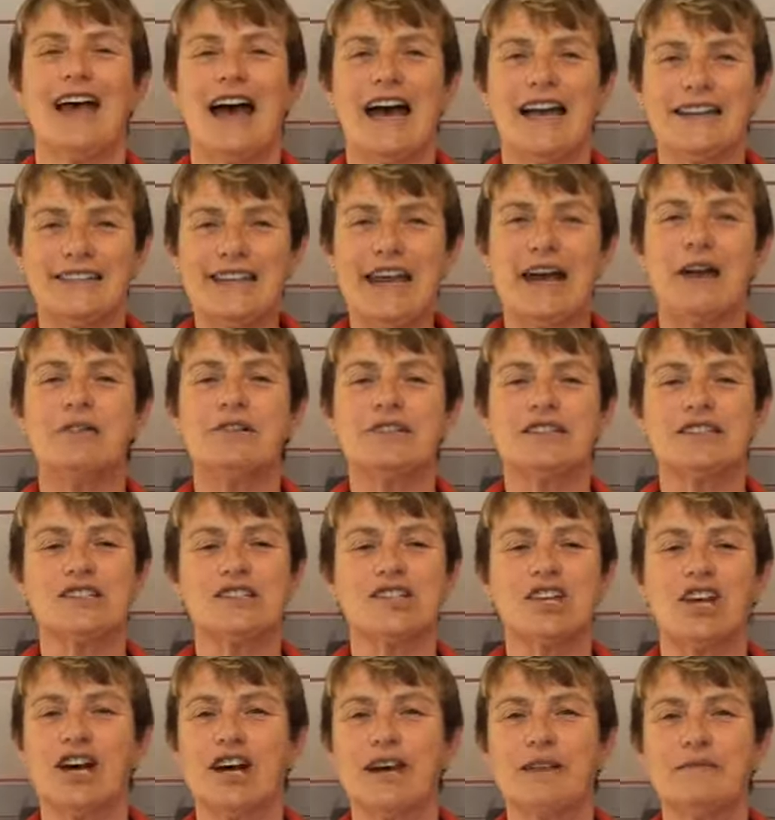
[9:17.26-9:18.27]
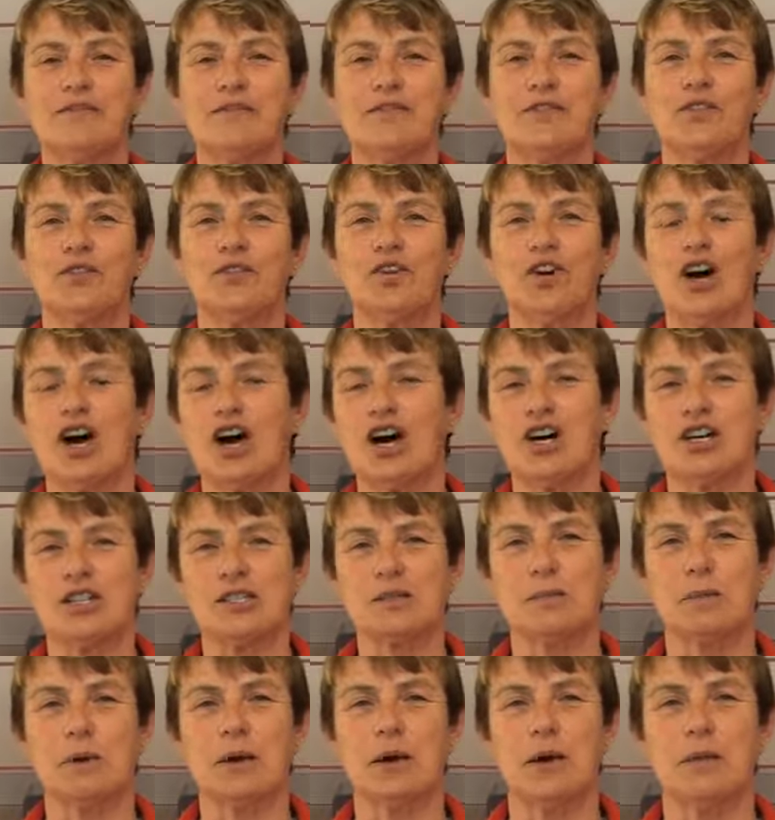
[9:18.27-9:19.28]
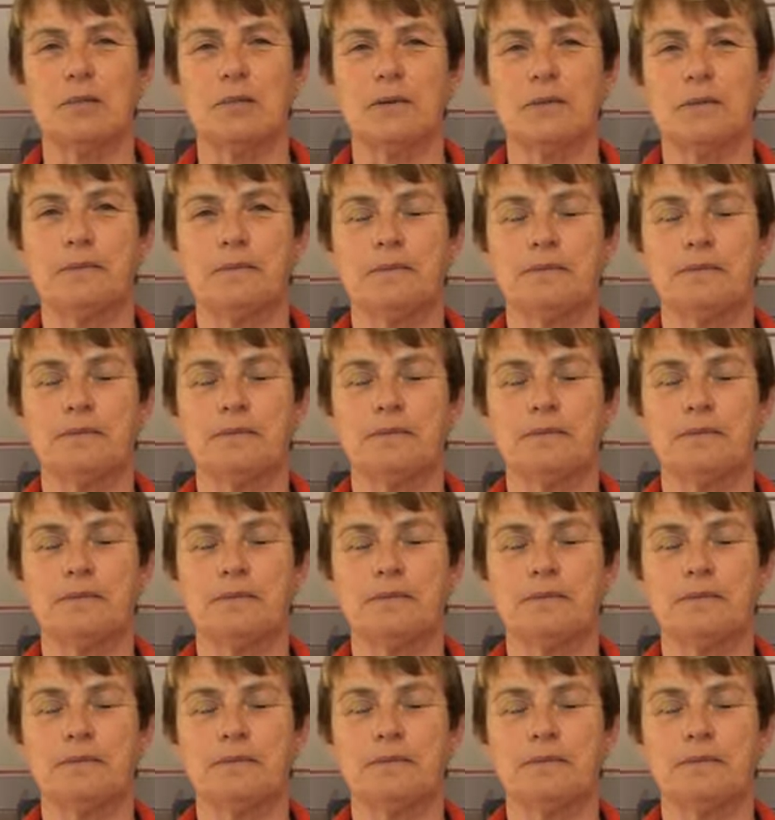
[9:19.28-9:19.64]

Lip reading: And now it's time for Ask Barb.